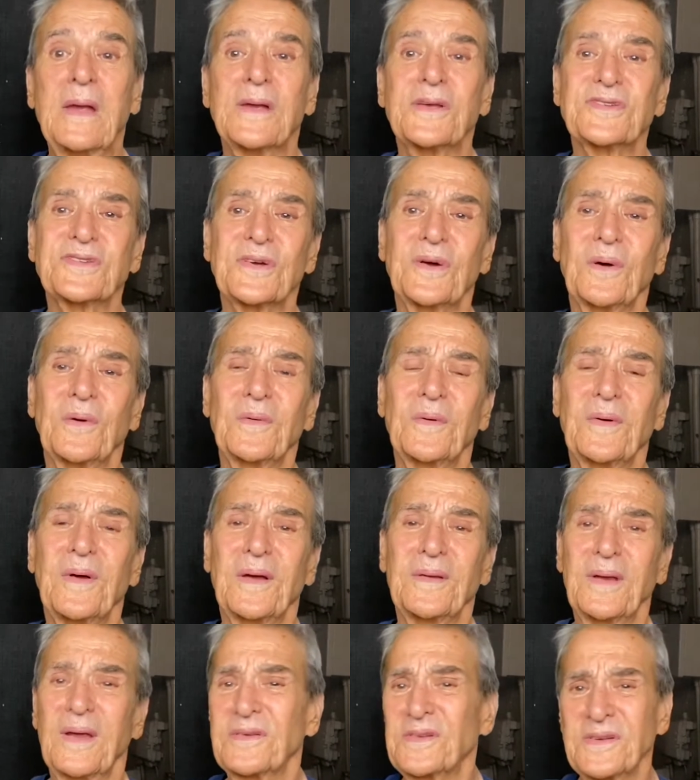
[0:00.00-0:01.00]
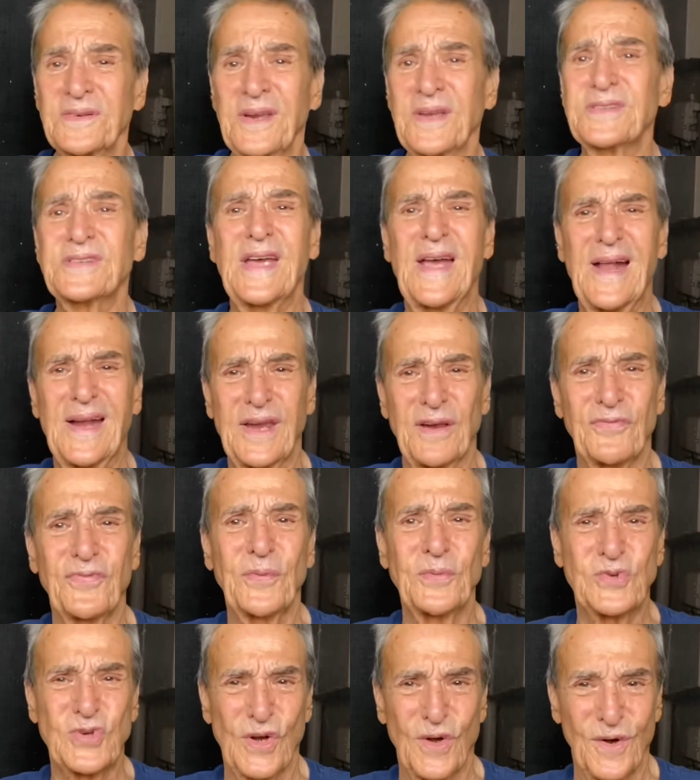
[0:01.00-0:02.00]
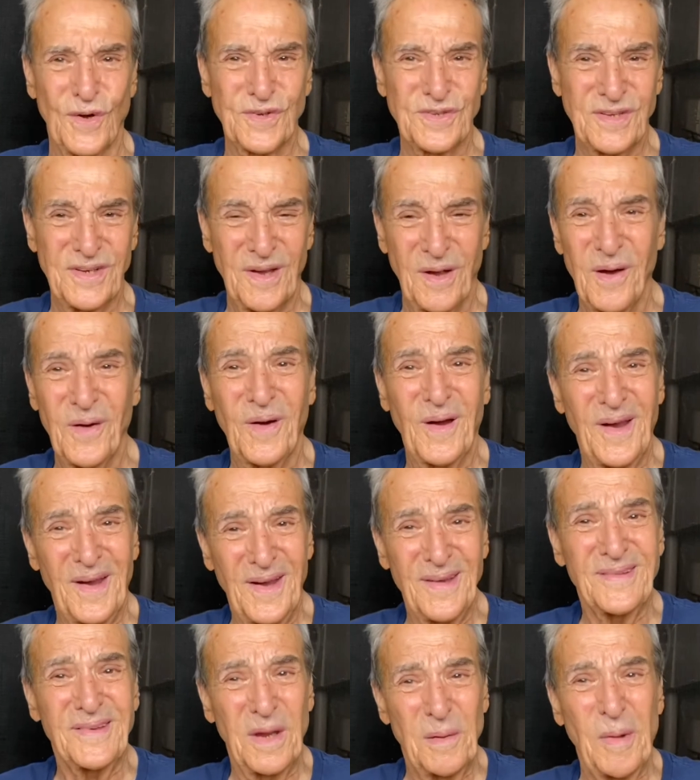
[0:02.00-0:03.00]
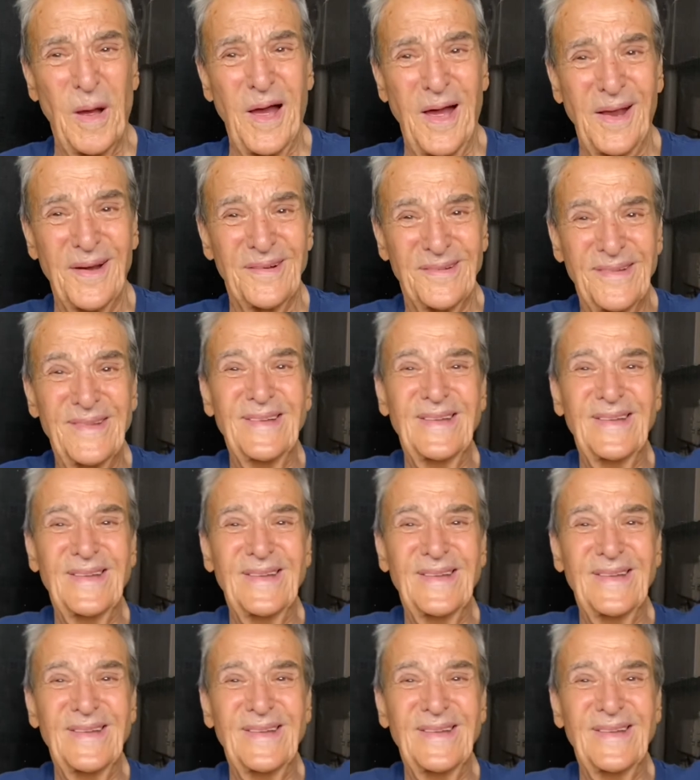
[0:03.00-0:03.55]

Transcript: So, uh, an Italian from Jersey, all right, come on.